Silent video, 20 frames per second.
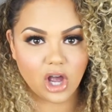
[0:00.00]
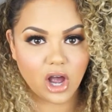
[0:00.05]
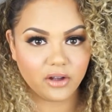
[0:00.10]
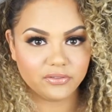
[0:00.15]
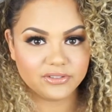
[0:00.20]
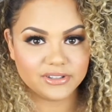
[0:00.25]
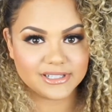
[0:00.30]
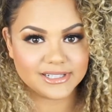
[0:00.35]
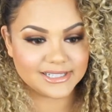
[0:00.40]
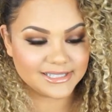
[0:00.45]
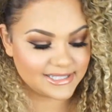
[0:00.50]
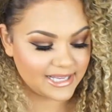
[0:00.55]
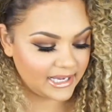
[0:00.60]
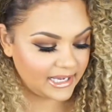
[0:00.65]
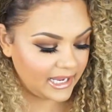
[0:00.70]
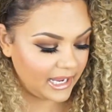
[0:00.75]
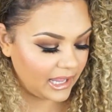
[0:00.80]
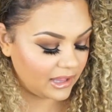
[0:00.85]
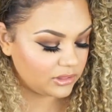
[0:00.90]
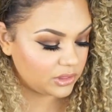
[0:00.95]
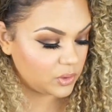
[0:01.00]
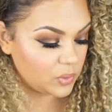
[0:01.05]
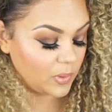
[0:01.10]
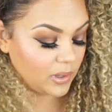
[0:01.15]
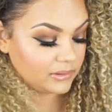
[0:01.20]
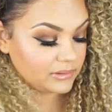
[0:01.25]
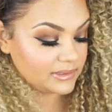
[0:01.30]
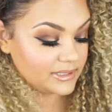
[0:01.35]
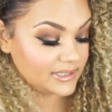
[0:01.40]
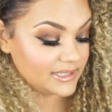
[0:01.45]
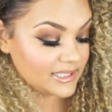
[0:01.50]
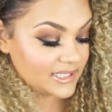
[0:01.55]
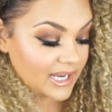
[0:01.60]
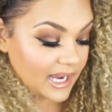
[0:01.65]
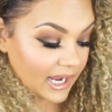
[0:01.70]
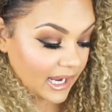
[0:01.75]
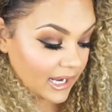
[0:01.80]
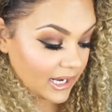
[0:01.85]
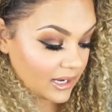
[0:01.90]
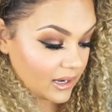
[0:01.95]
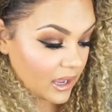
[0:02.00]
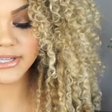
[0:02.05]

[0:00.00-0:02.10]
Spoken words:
often as I can throughout the day.